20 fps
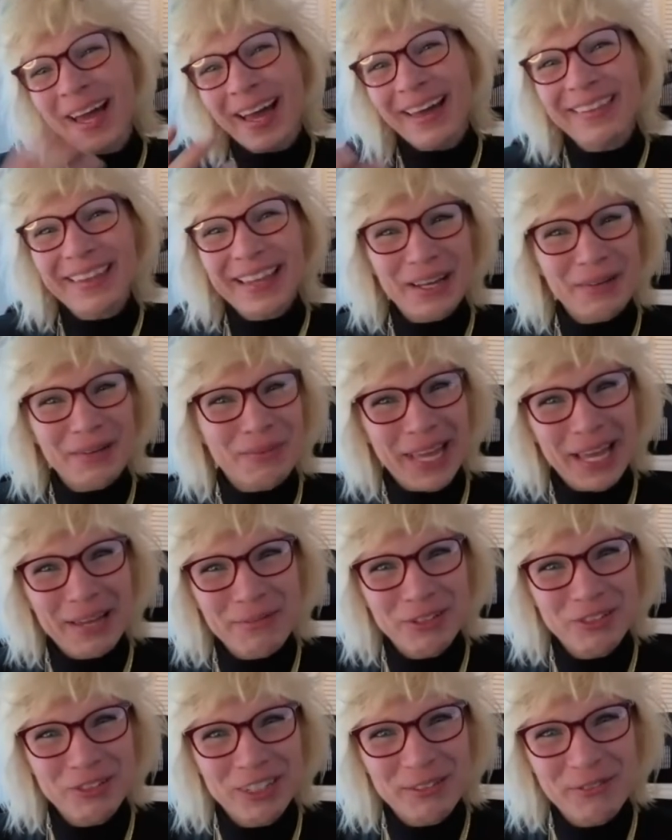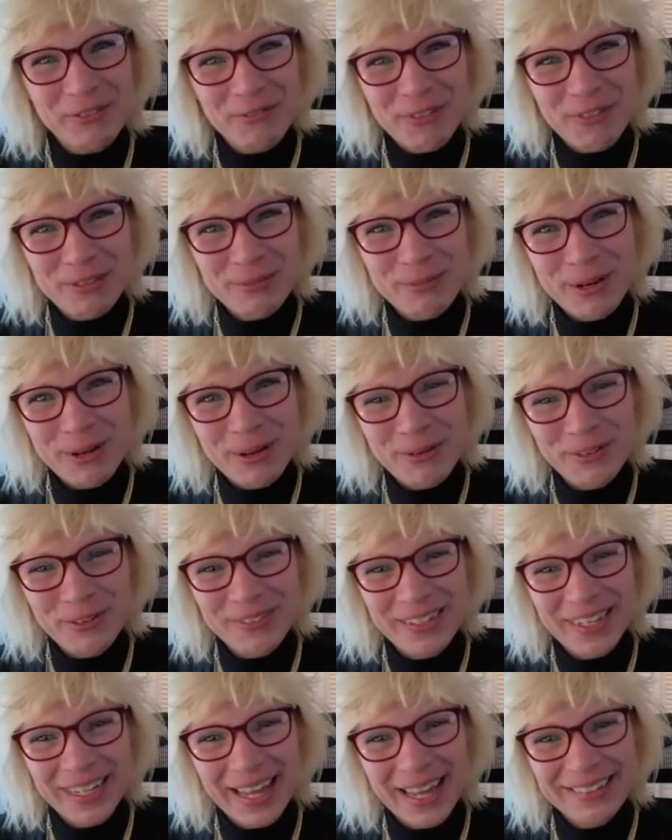and then I became a chief investment
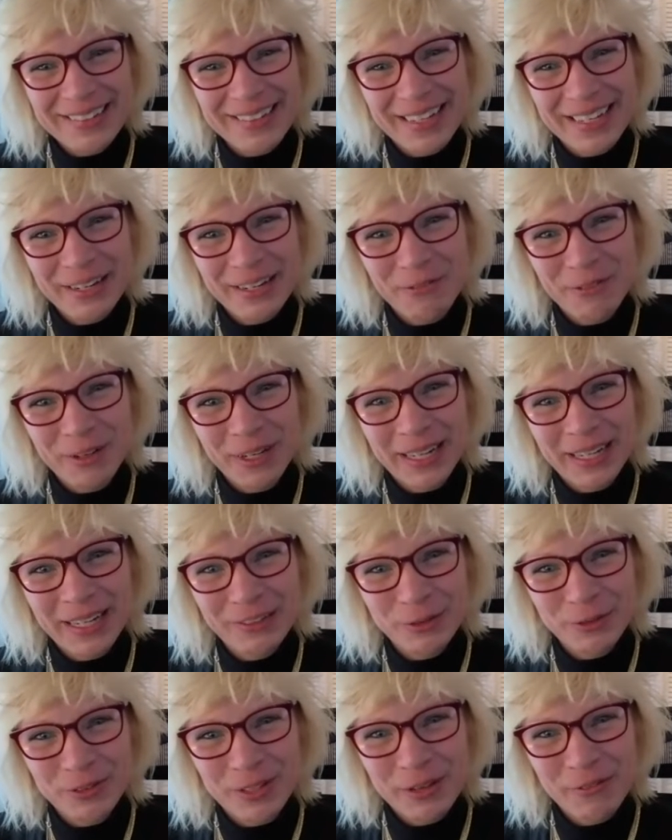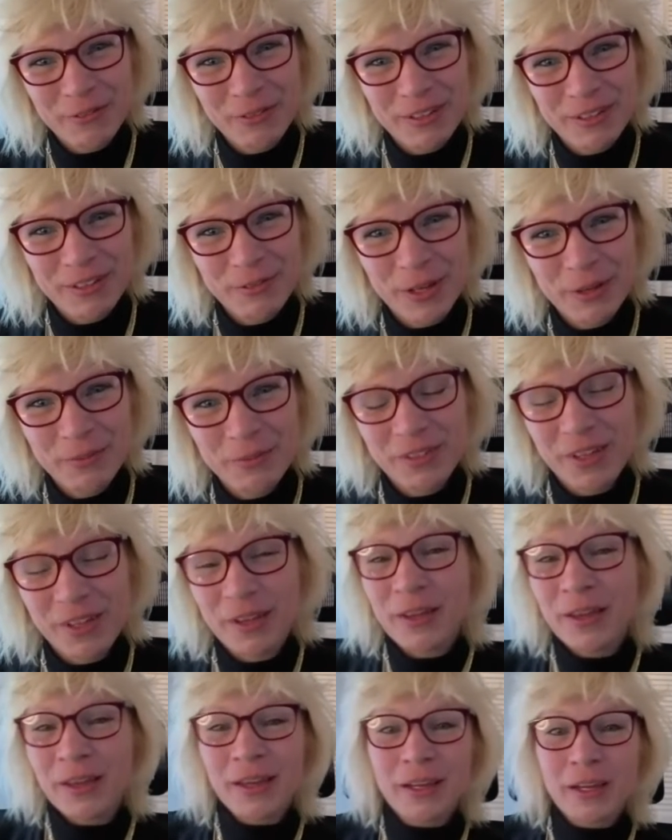officer latterly in a financial services firm. So
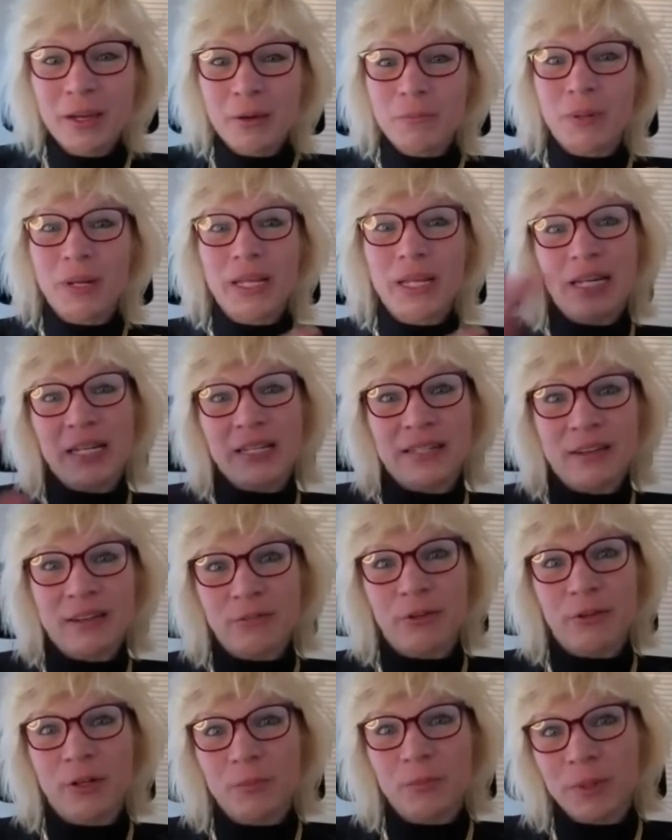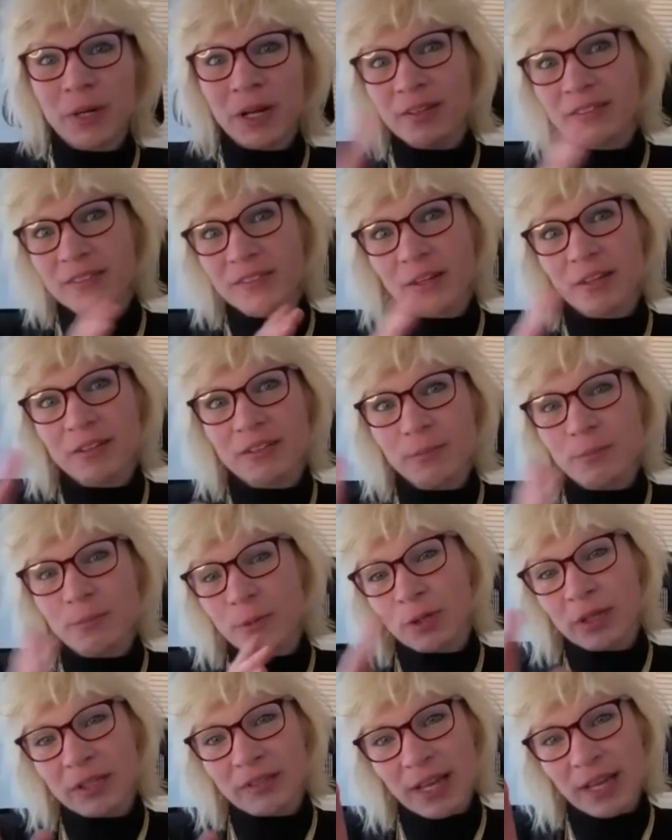completely different, but I started
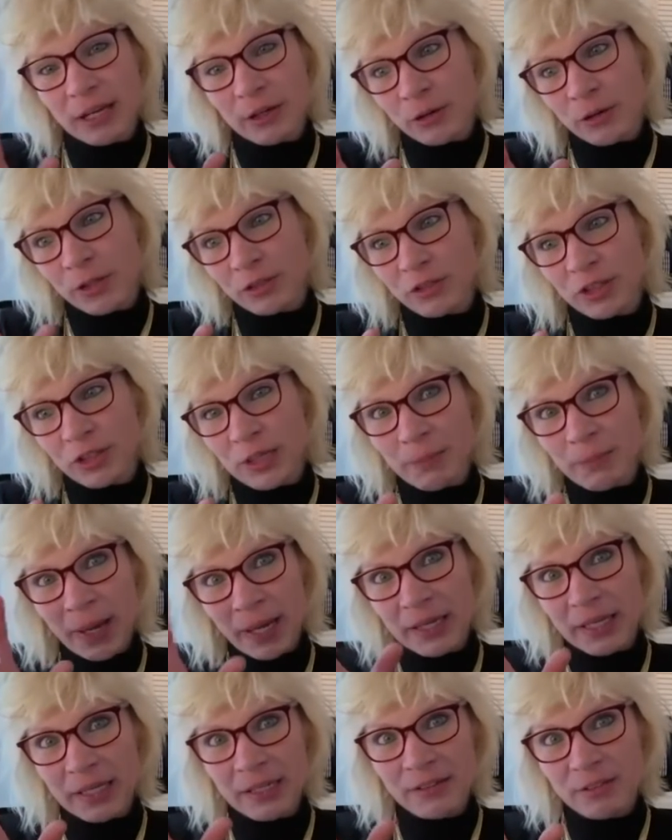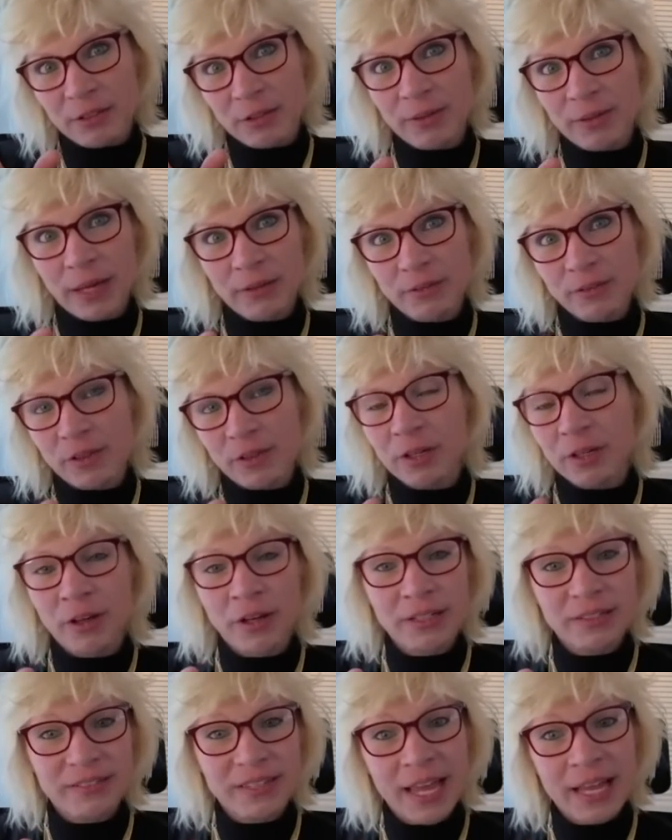building technology back in
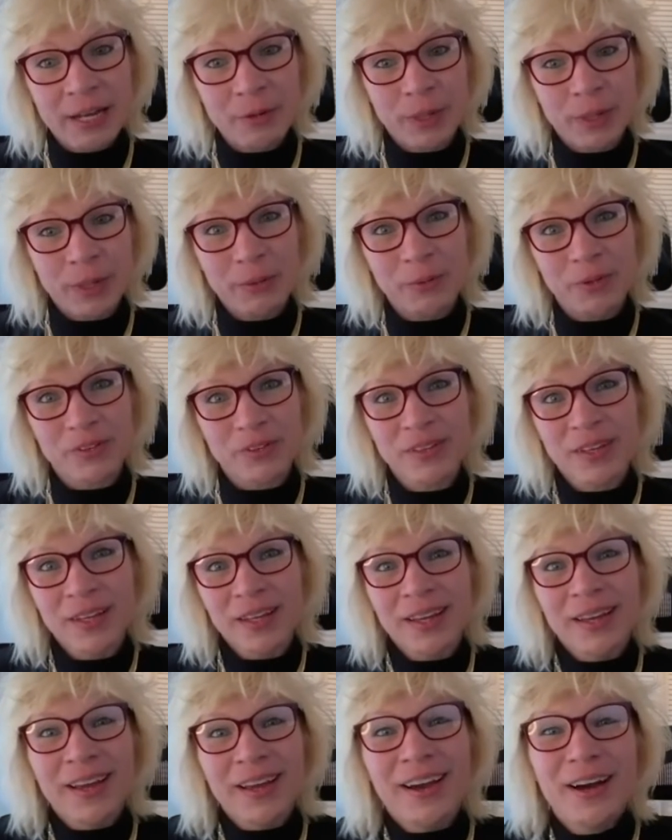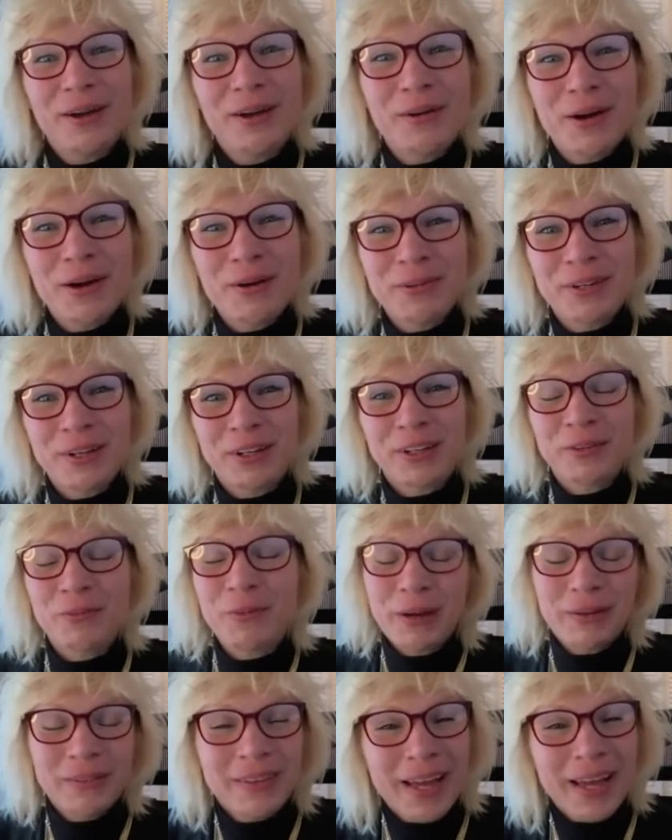2009-10 when it was, I would argue,
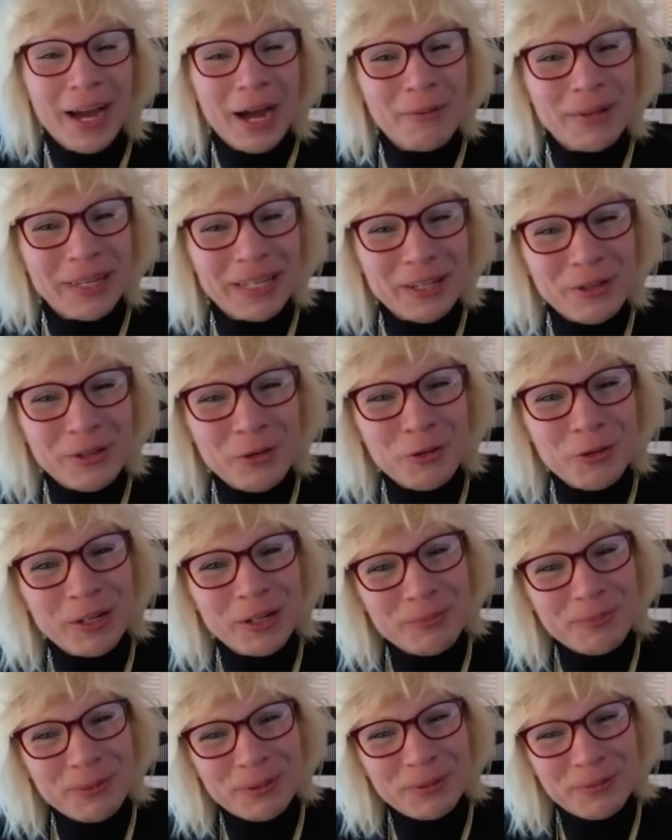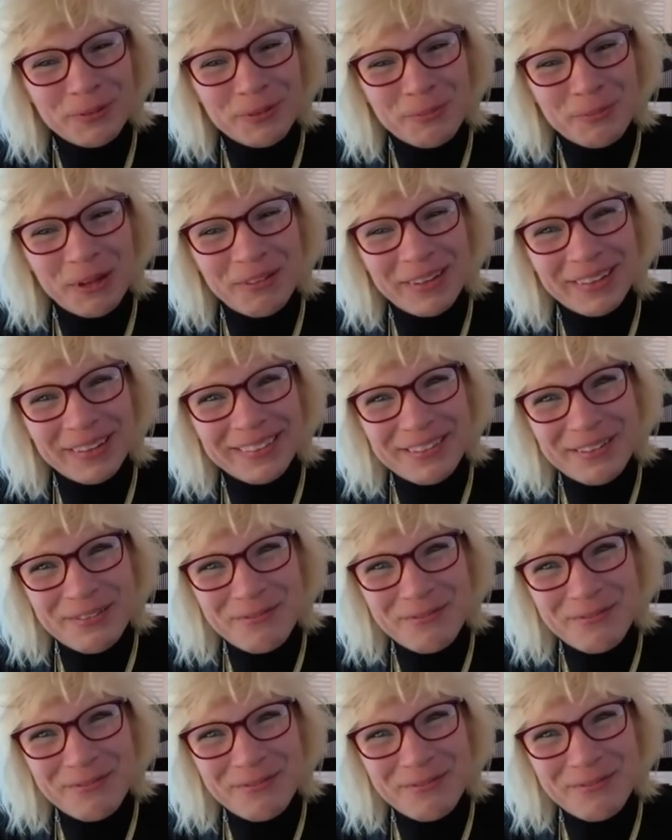well, I mean, your experience